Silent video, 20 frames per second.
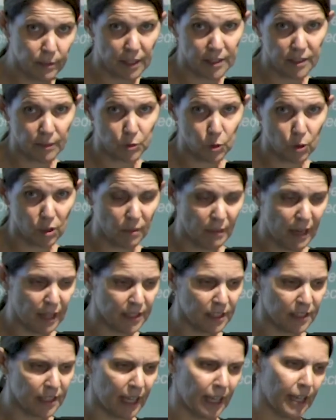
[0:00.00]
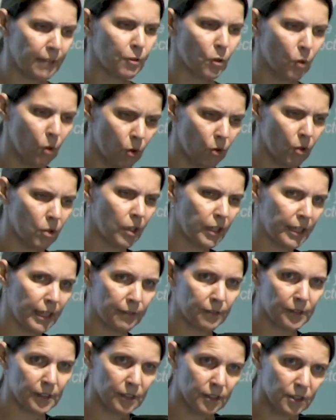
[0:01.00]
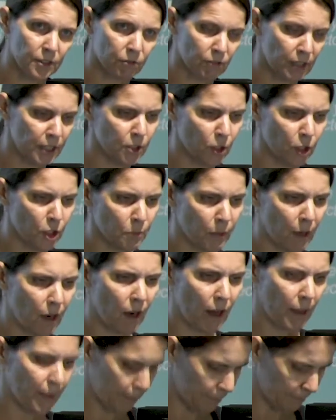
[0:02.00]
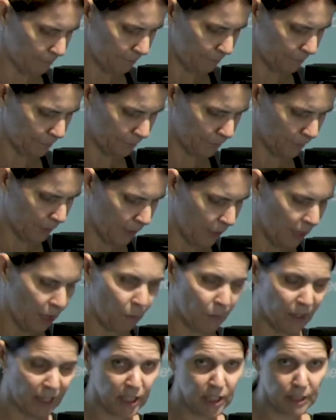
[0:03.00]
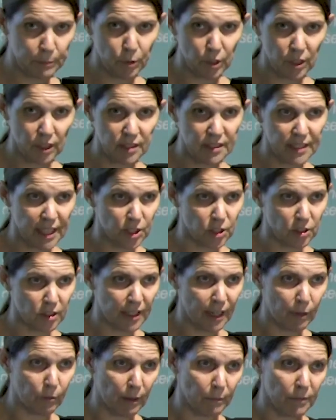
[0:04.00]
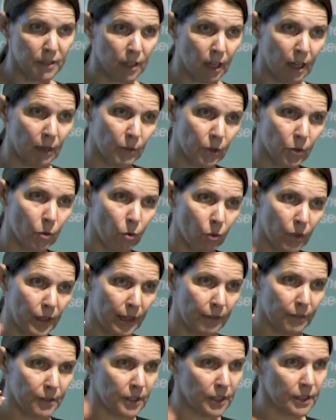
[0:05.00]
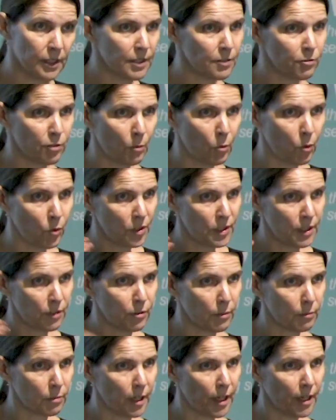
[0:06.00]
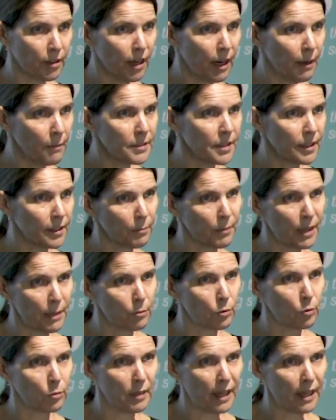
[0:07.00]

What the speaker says: ones I'm talking about today have all got evidence and research behind them. We're actually putting a section on our website with all the evidence from all the different programs so that people will